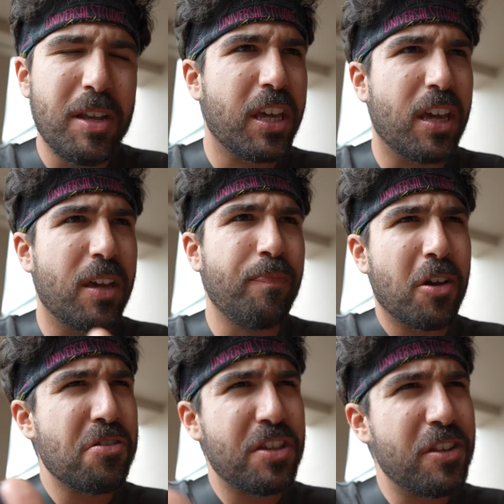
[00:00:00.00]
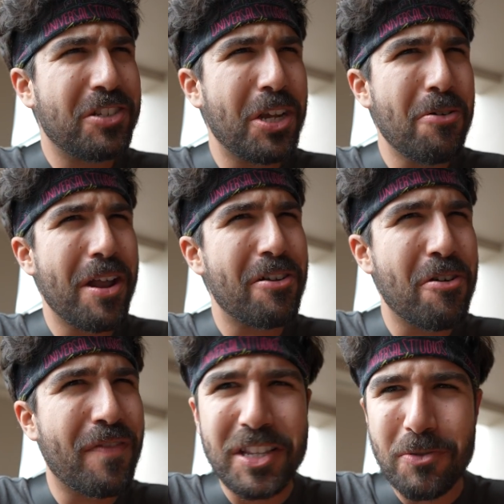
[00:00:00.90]
Like a earthier tone, I don't know
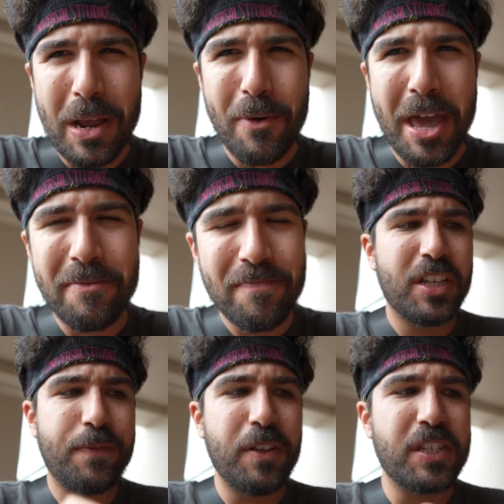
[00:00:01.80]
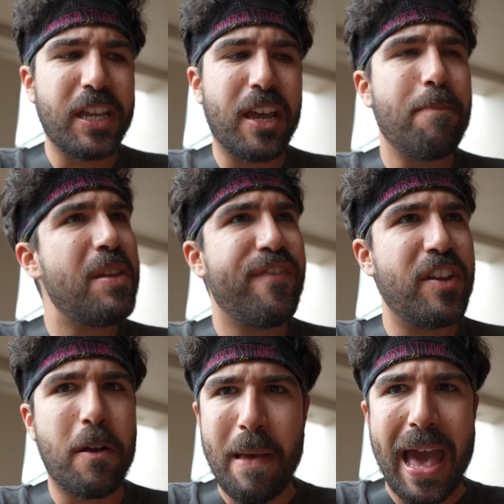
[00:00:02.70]
if that's the right way. This feels like a
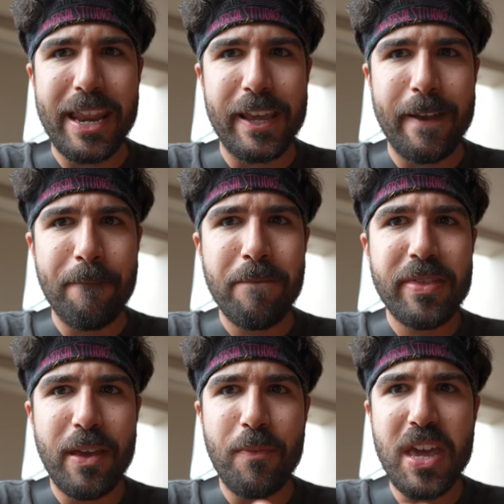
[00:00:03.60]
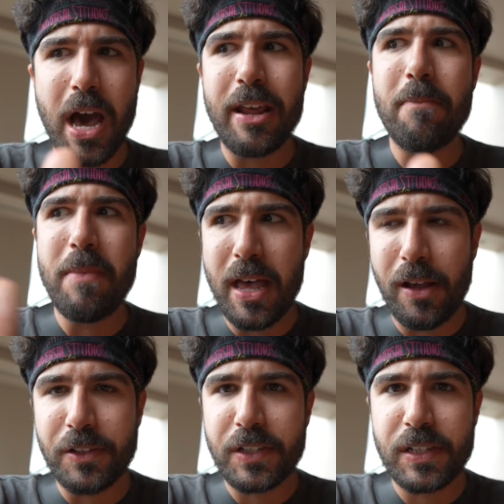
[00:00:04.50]
beefier patty than we got at
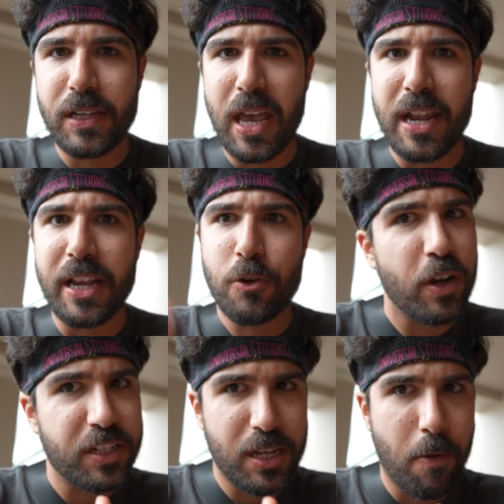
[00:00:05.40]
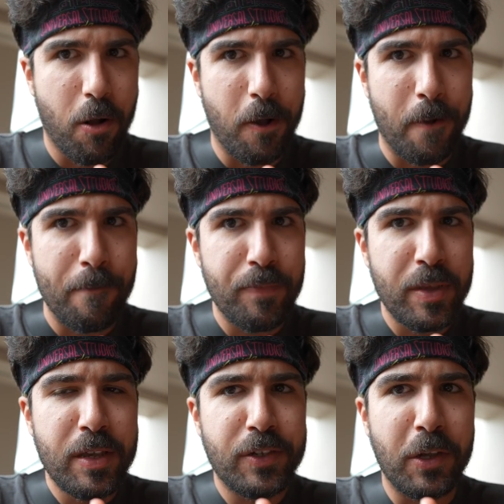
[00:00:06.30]
Mel's and at Krusty Burger.
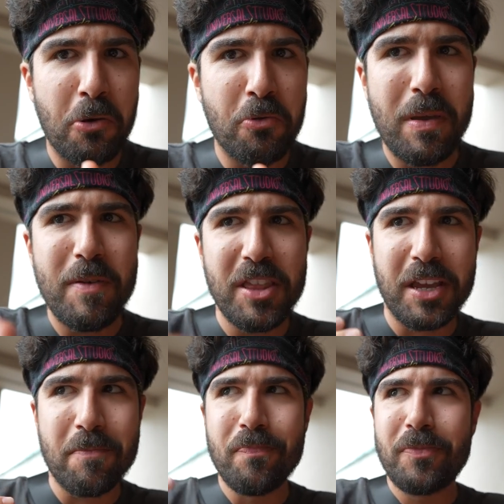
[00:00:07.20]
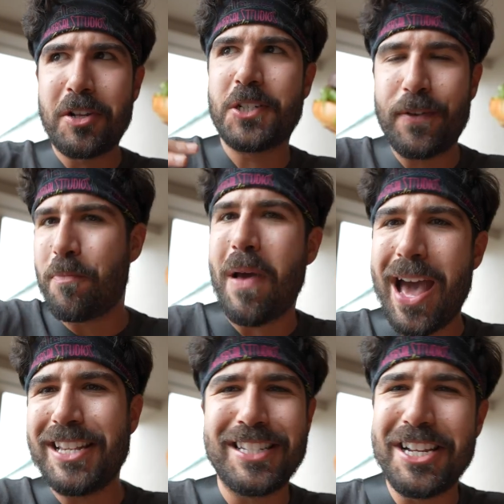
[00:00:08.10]
So maybe like there's different
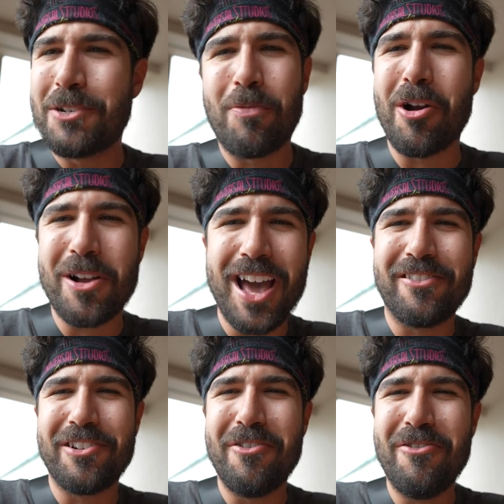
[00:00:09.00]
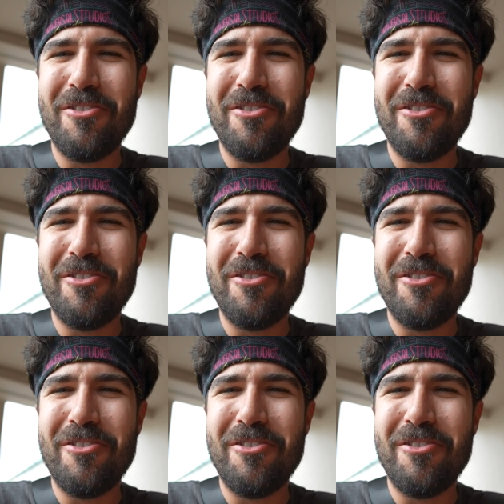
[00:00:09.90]
patties at each park, I don't know.